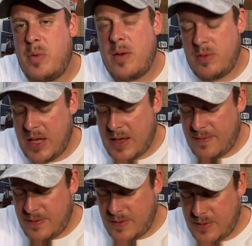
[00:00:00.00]
probably
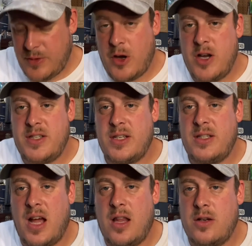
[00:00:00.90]
have
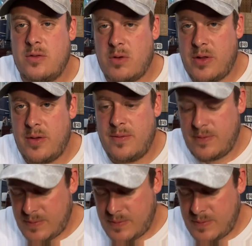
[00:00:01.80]
$36 worth of